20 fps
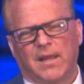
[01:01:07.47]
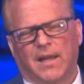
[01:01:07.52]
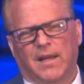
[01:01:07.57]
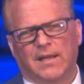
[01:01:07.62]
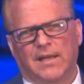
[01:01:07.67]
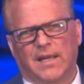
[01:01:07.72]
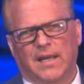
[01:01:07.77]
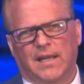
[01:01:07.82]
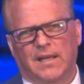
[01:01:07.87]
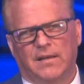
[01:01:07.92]
And
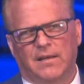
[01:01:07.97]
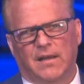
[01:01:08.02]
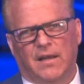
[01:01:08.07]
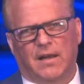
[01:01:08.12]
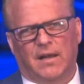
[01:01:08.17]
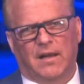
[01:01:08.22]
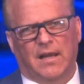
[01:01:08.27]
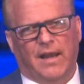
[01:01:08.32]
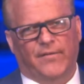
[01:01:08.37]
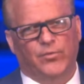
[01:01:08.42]
again,
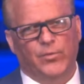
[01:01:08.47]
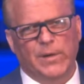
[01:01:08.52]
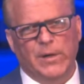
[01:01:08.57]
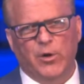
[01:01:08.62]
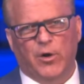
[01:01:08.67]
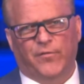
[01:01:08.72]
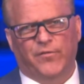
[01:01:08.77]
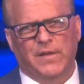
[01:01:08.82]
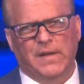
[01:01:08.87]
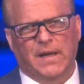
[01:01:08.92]
uh, after we go
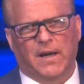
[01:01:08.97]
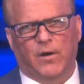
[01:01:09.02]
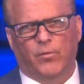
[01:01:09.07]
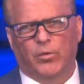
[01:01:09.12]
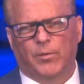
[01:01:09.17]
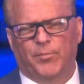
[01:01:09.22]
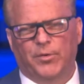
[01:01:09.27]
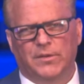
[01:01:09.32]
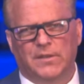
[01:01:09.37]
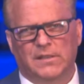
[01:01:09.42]
off the air,
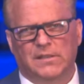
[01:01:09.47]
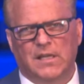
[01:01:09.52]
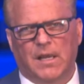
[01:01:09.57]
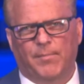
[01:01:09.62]
we'll put this